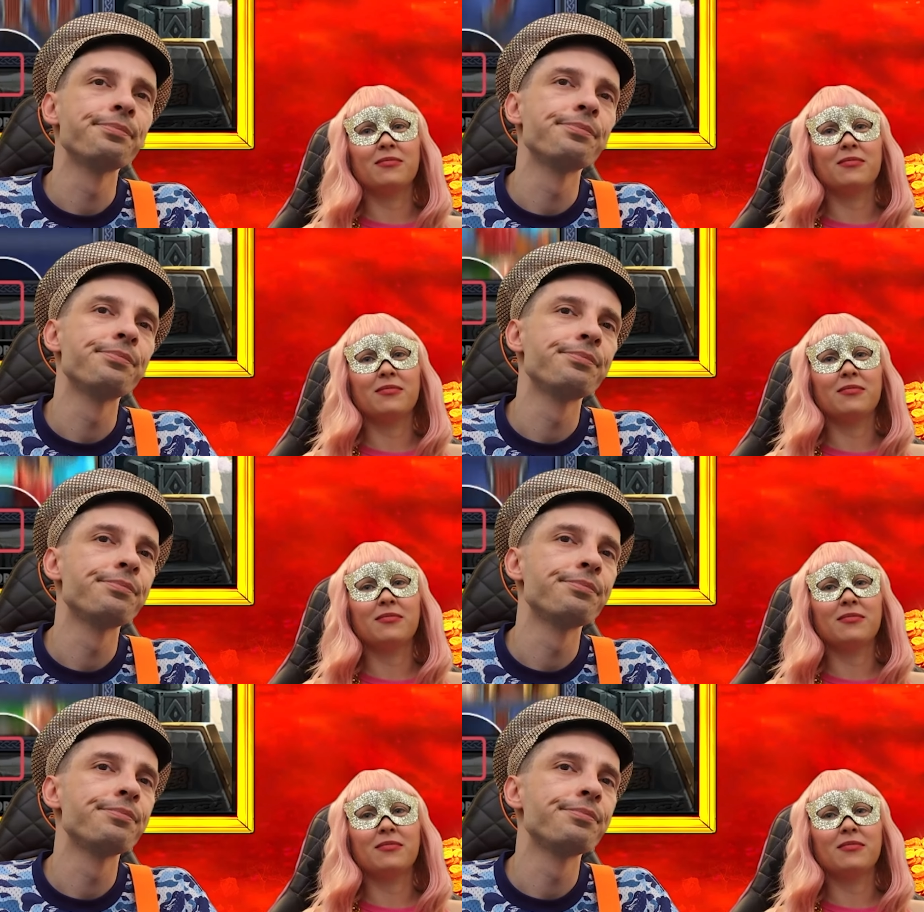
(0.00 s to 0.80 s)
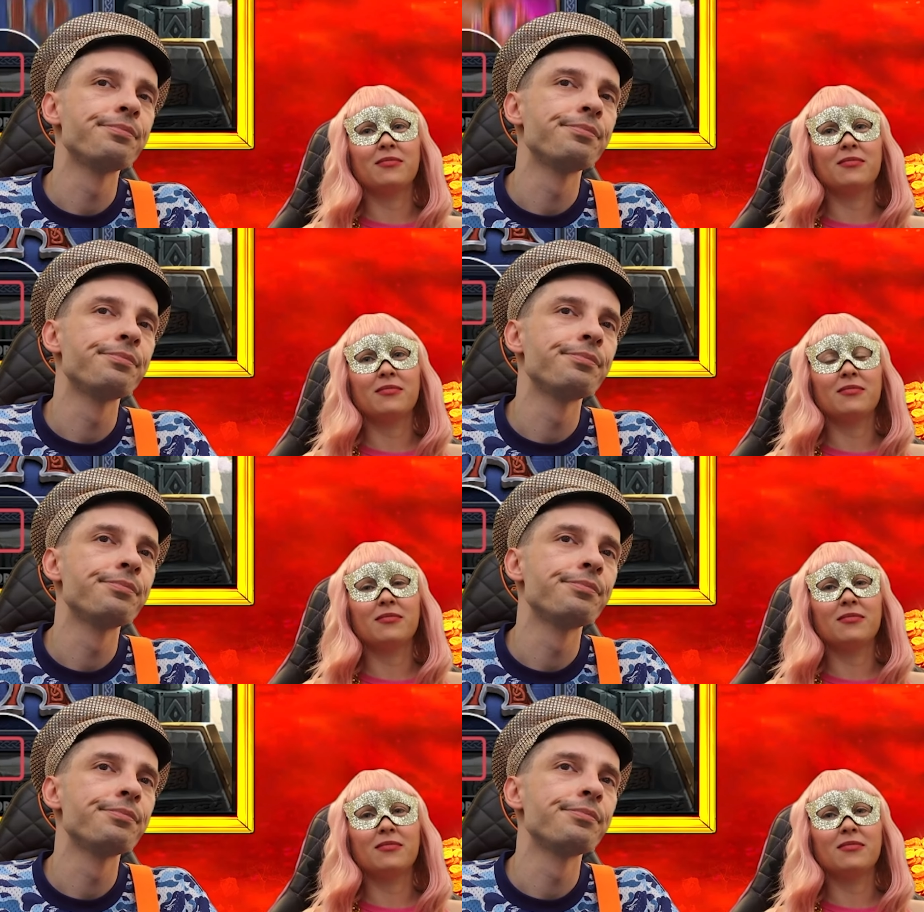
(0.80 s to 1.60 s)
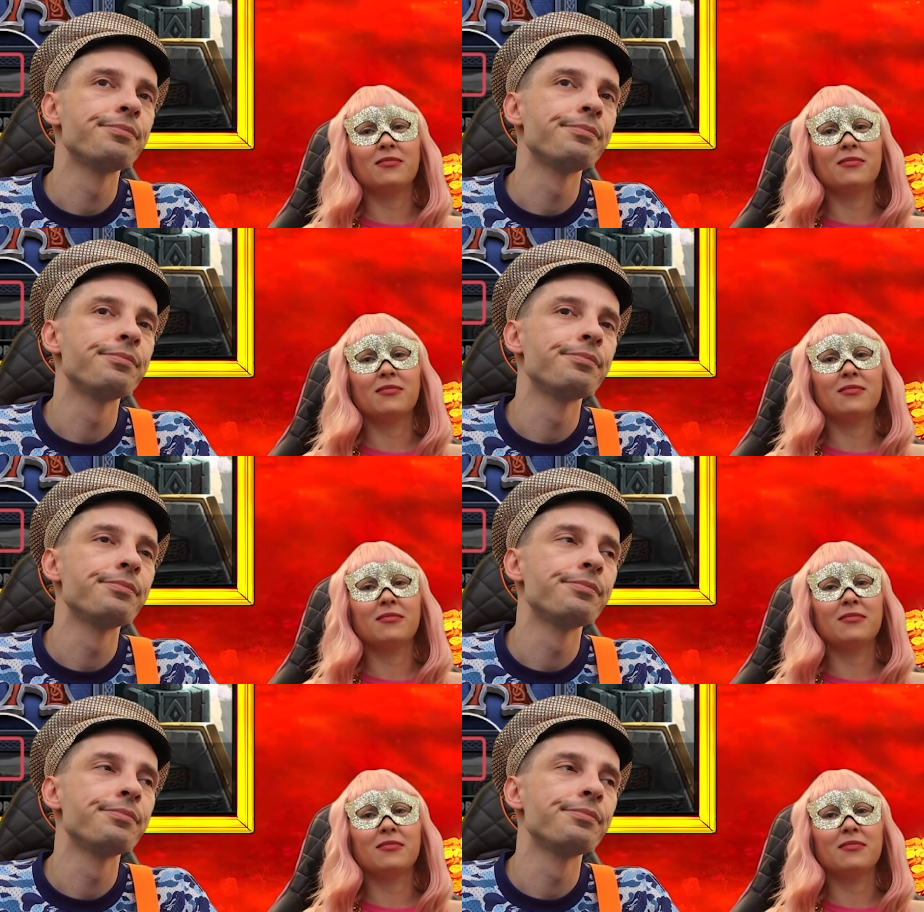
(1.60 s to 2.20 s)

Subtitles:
[no speech]